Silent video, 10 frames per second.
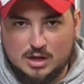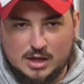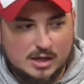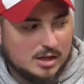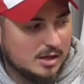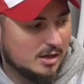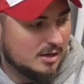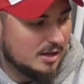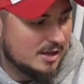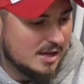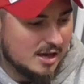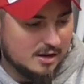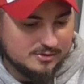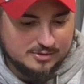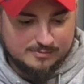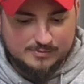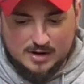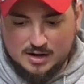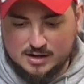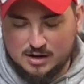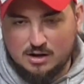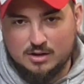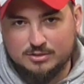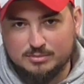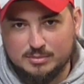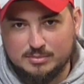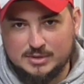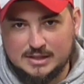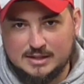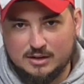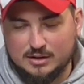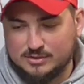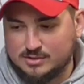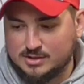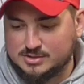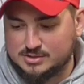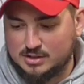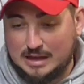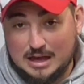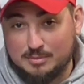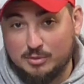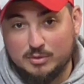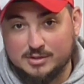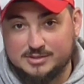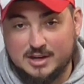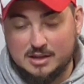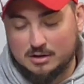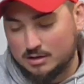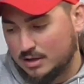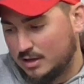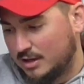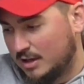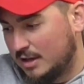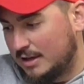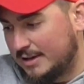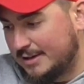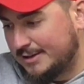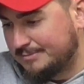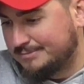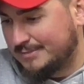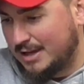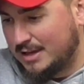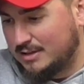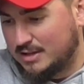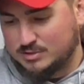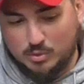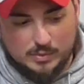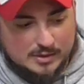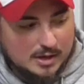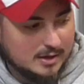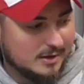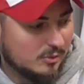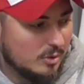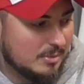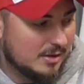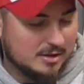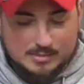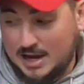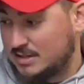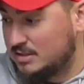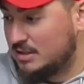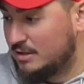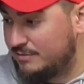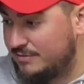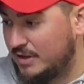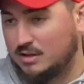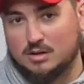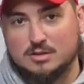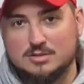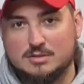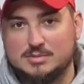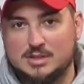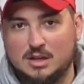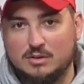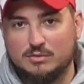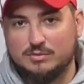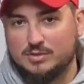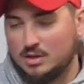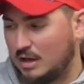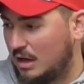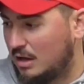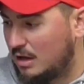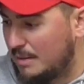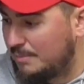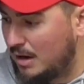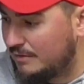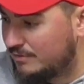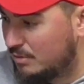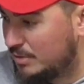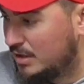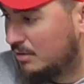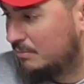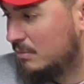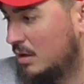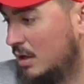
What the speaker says: and he had some very awesome detailed instructions on how to put one together. And that's what we done. I went and bought them, and actually the fingers themselves I bought from him.